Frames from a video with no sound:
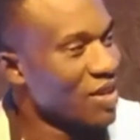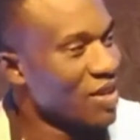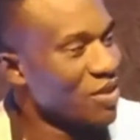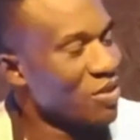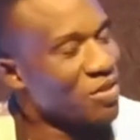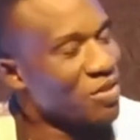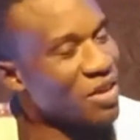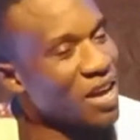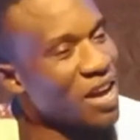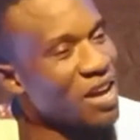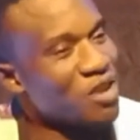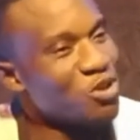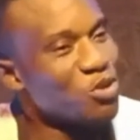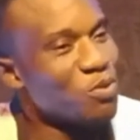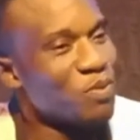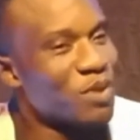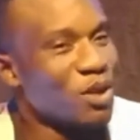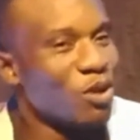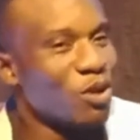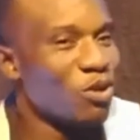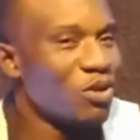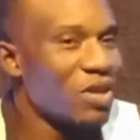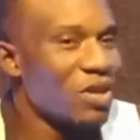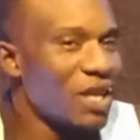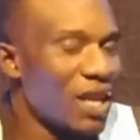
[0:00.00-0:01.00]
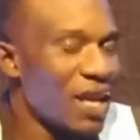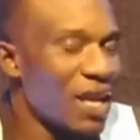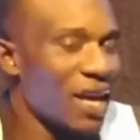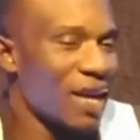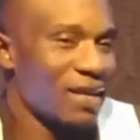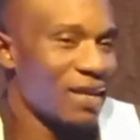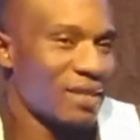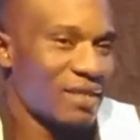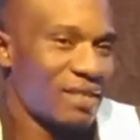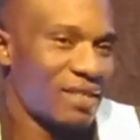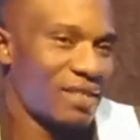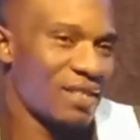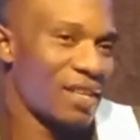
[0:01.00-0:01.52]
There you'll be looking
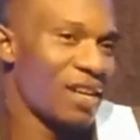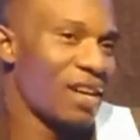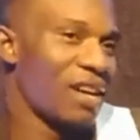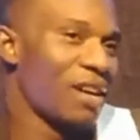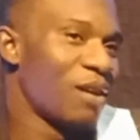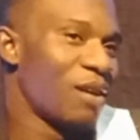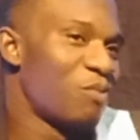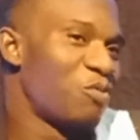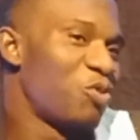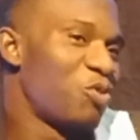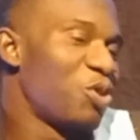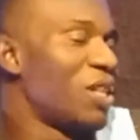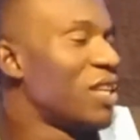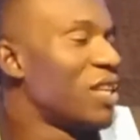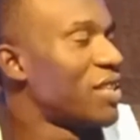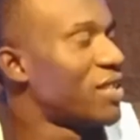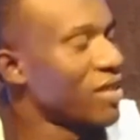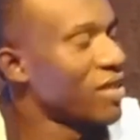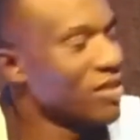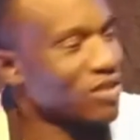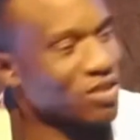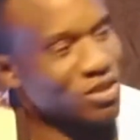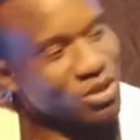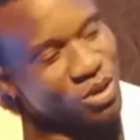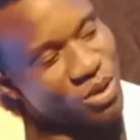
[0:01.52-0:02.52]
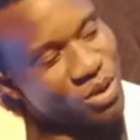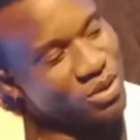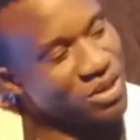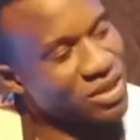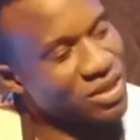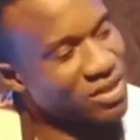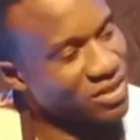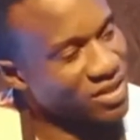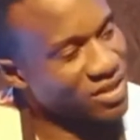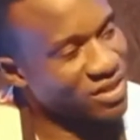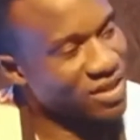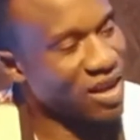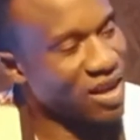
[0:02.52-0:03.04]
at related
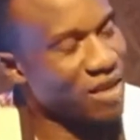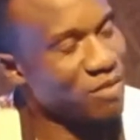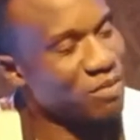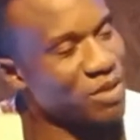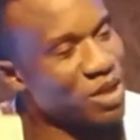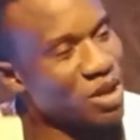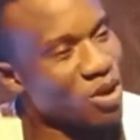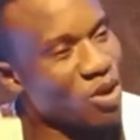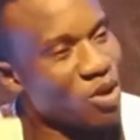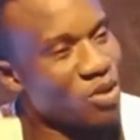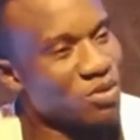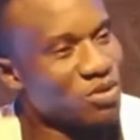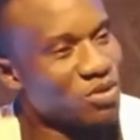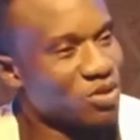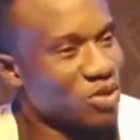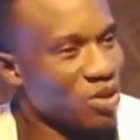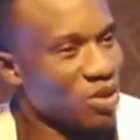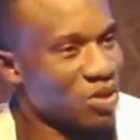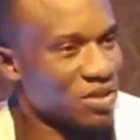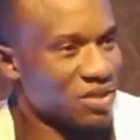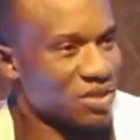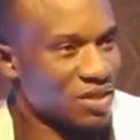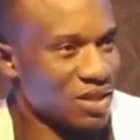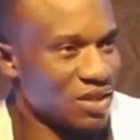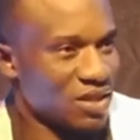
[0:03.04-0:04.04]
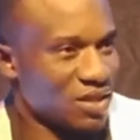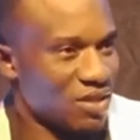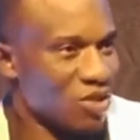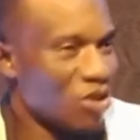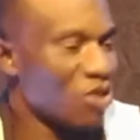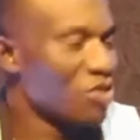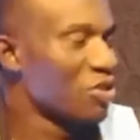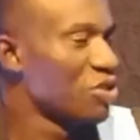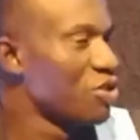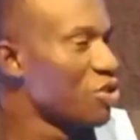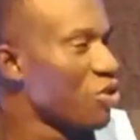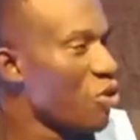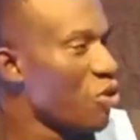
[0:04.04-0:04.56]
studies that have been conducted
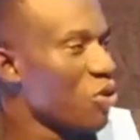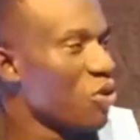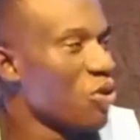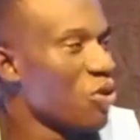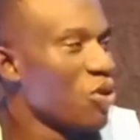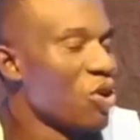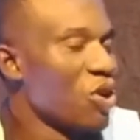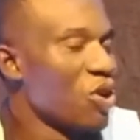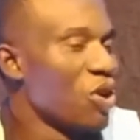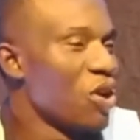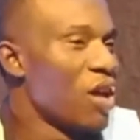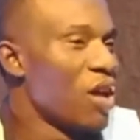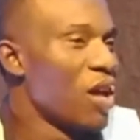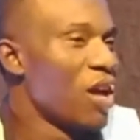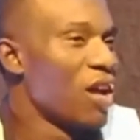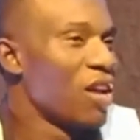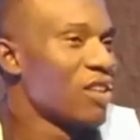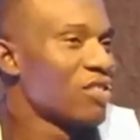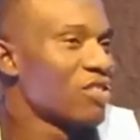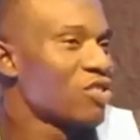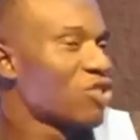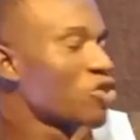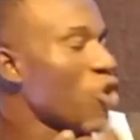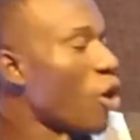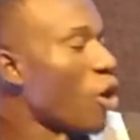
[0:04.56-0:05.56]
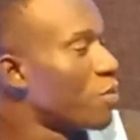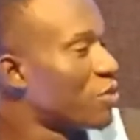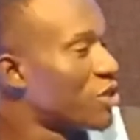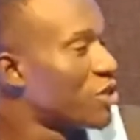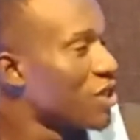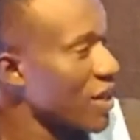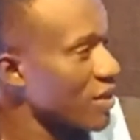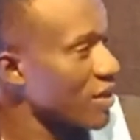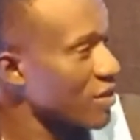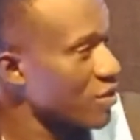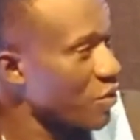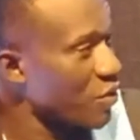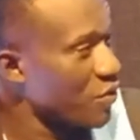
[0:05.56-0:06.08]
on your
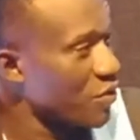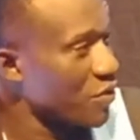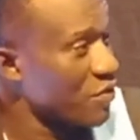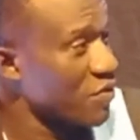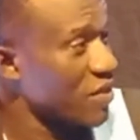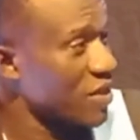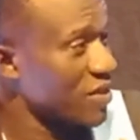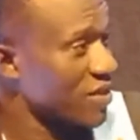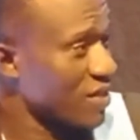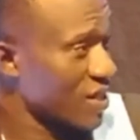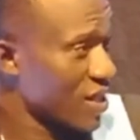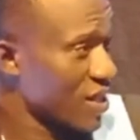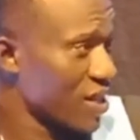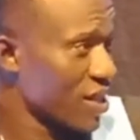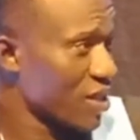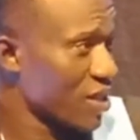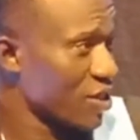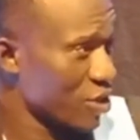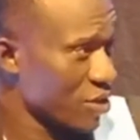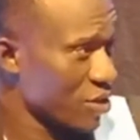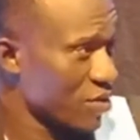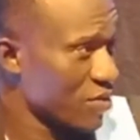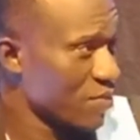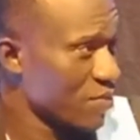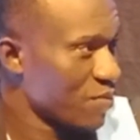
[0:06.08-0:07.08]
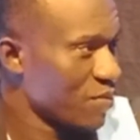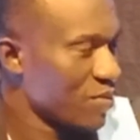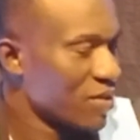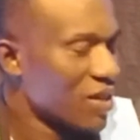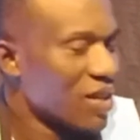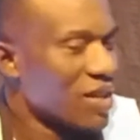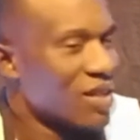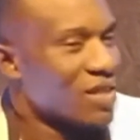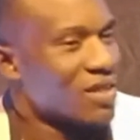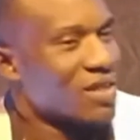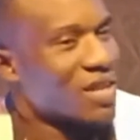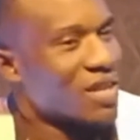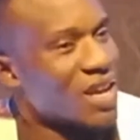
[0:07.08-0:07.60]
subject of investigation.
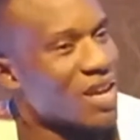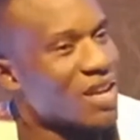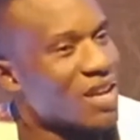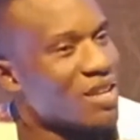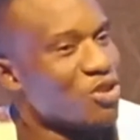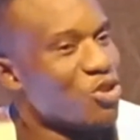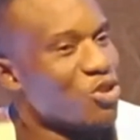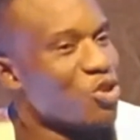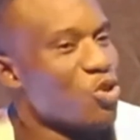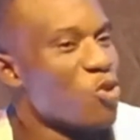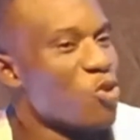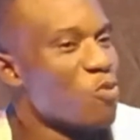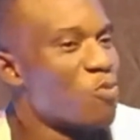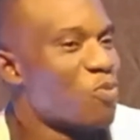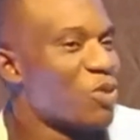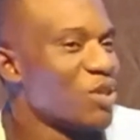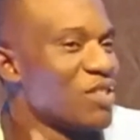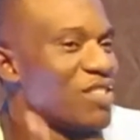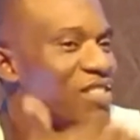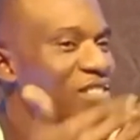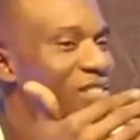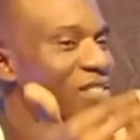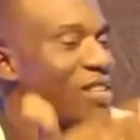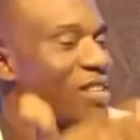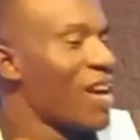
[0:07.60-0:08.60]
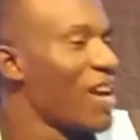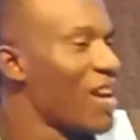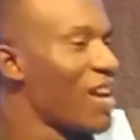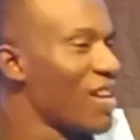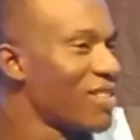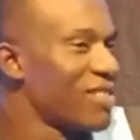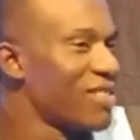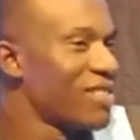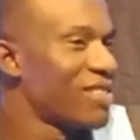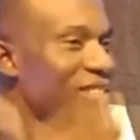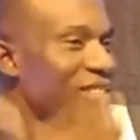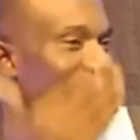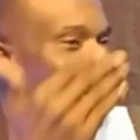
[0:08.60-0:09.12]
Then you
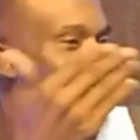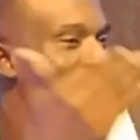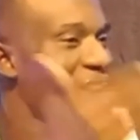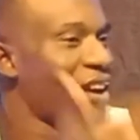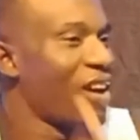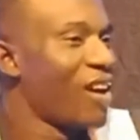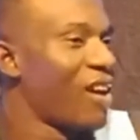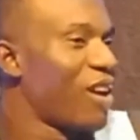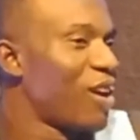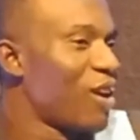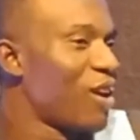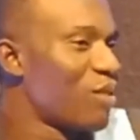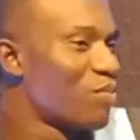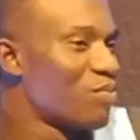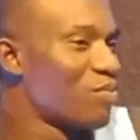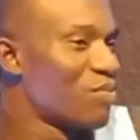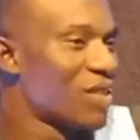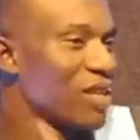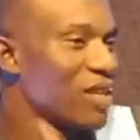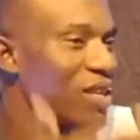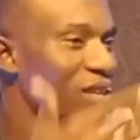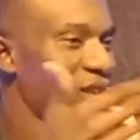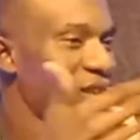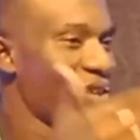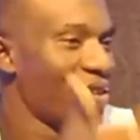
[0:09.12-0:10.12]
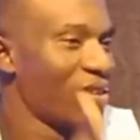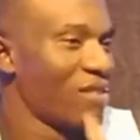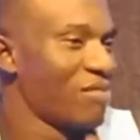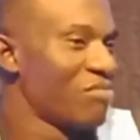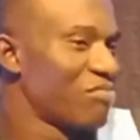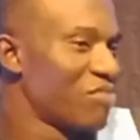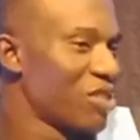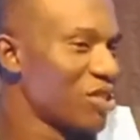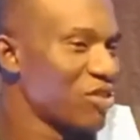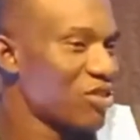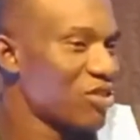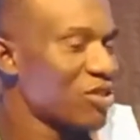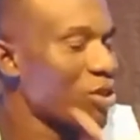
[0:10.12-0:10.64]
present
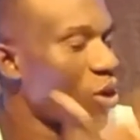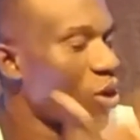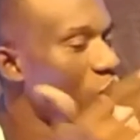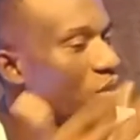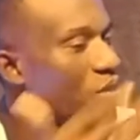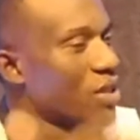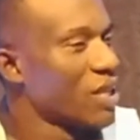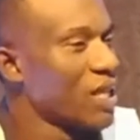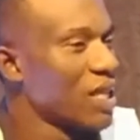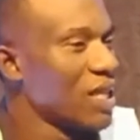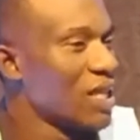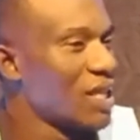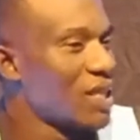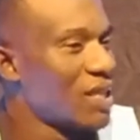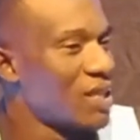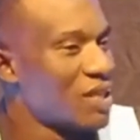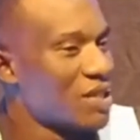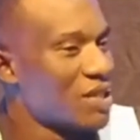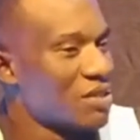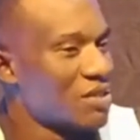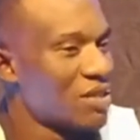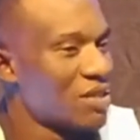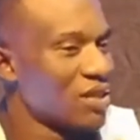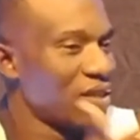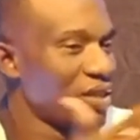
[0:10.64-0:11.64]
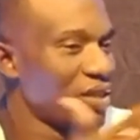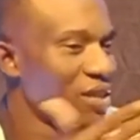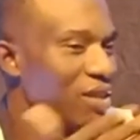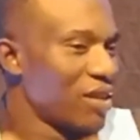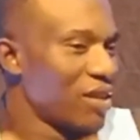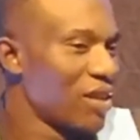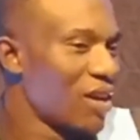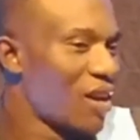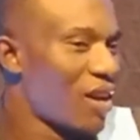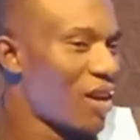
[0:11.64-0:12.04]
the study, the